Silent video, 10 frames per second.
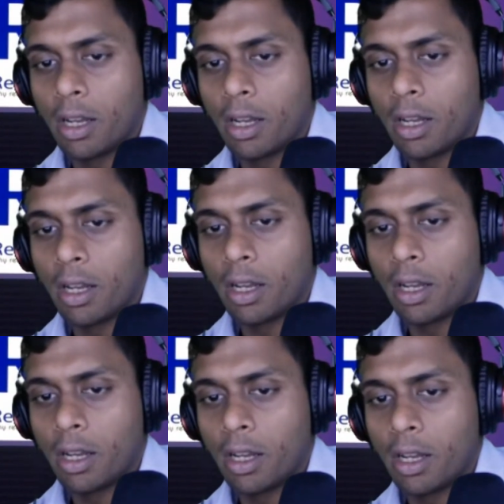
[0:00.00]
on this
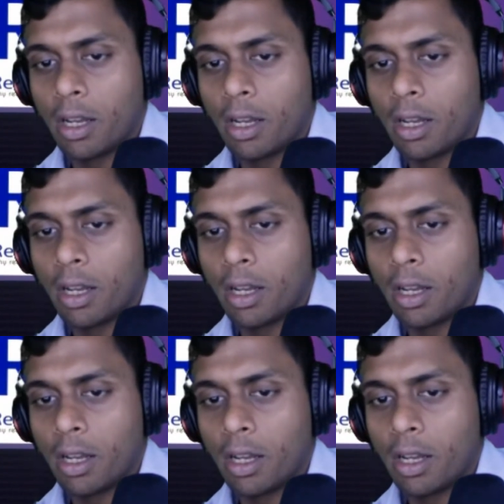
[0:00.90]
video
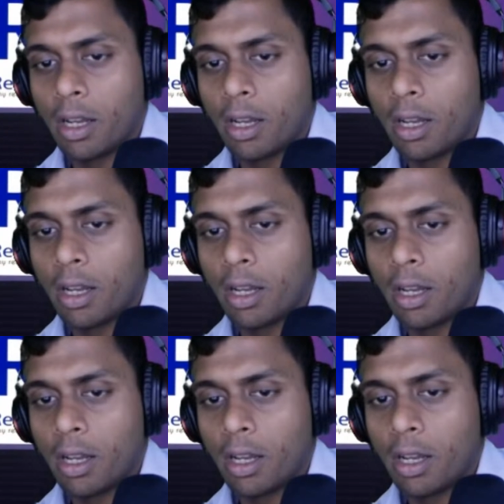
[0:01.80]
regardless of what channel you
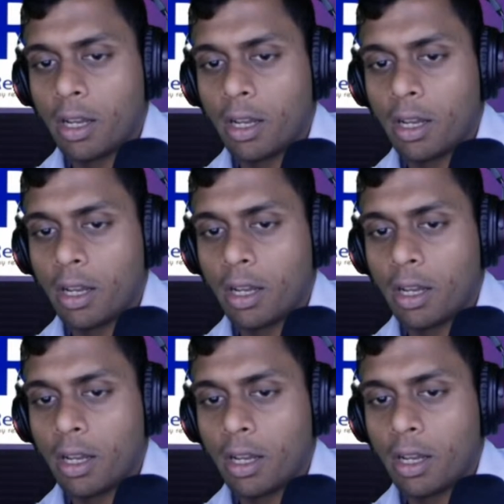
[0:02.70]
are on. If it's
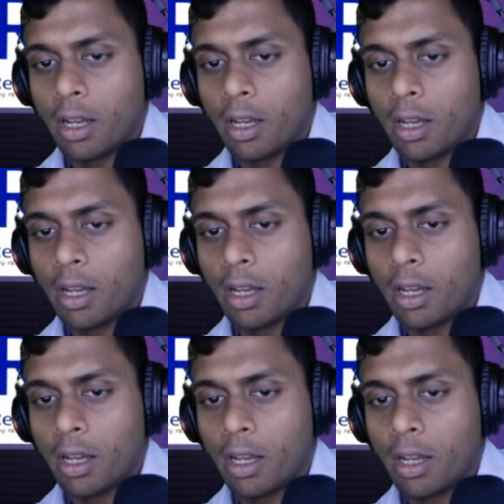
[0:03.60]
YouTube, Facebook,
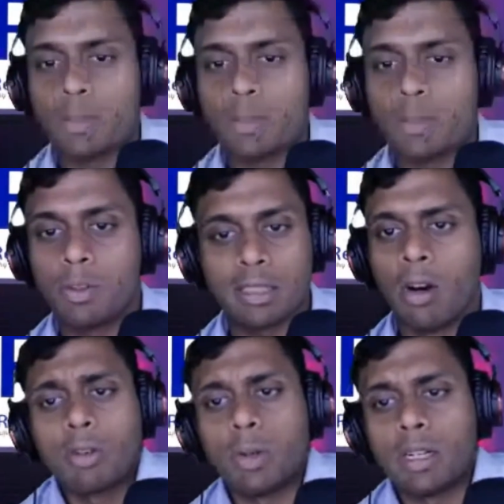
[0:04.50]
Instagram,
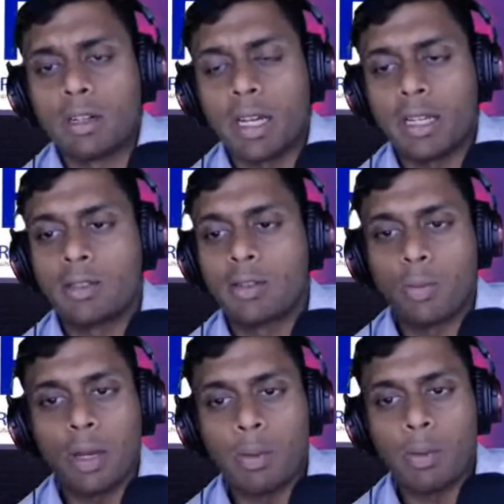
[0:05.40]
or even Twitter, right?
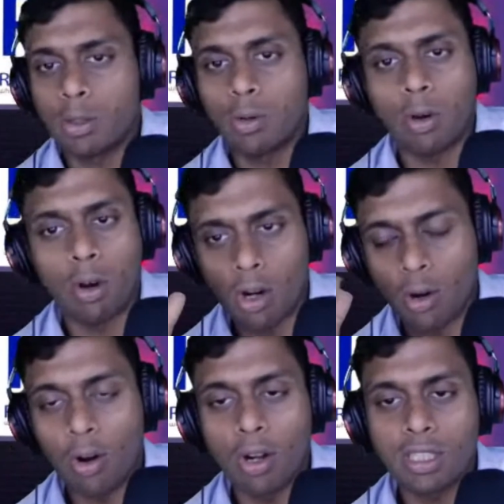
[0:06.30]
So we're with you on
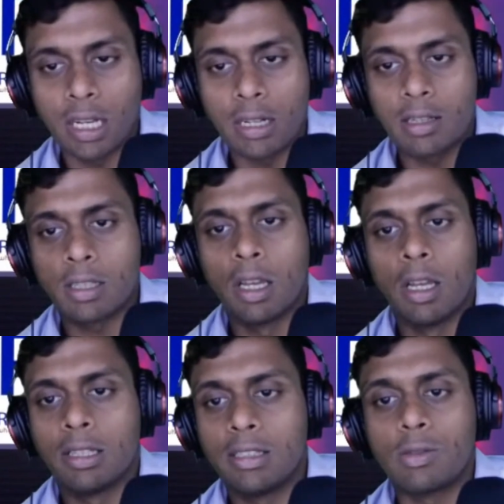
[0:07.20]
all channels.
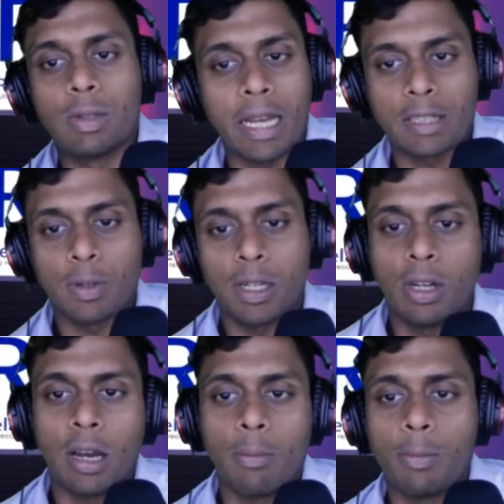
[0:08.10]
This is Relaks Radio.
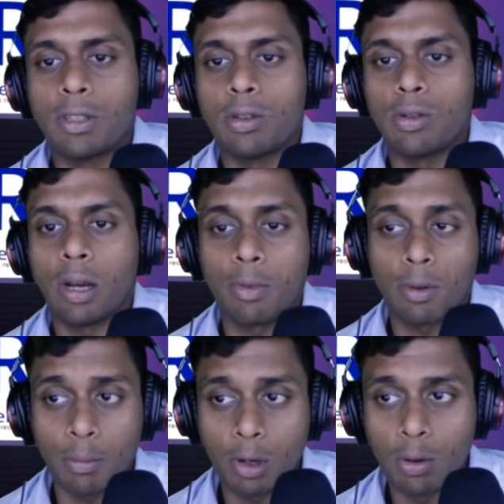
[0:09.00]
I'm with you. I'm
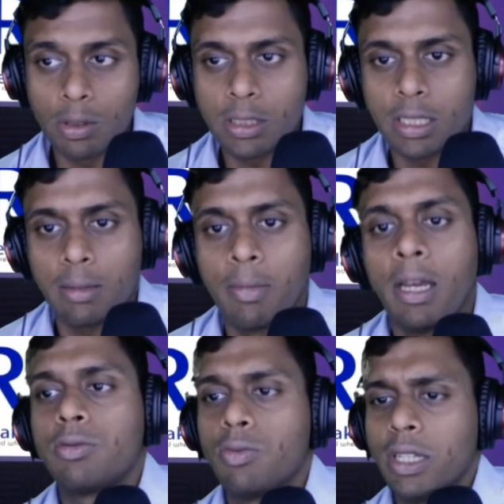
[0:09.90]
your host, Tim.
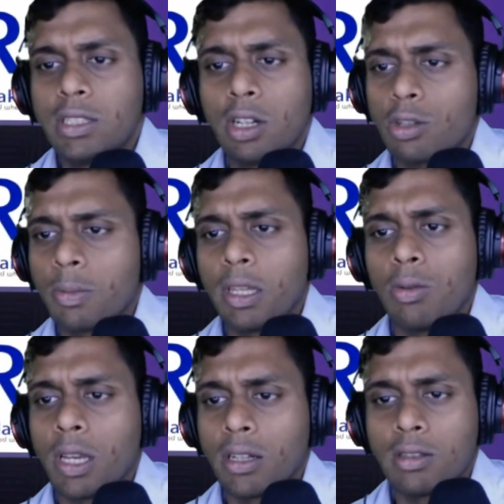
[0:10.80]
Just reach out to me.
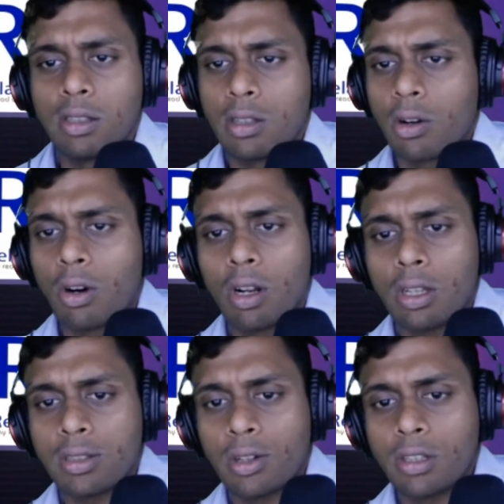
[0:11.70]
You can
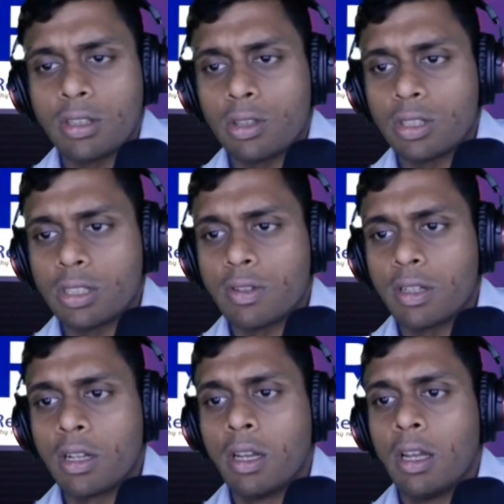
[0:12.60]
call us on
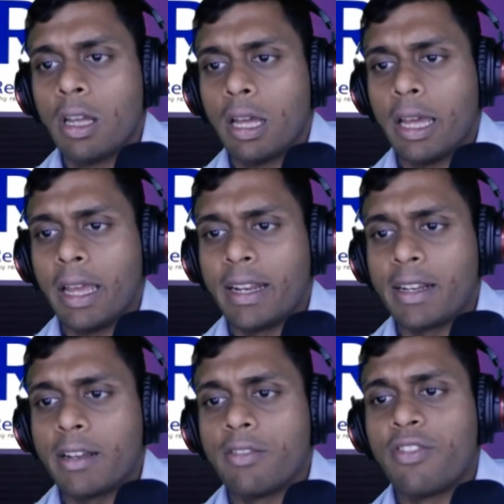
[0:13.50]

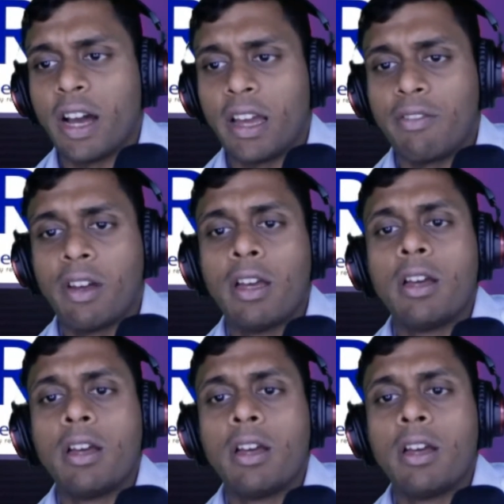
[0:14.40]
0785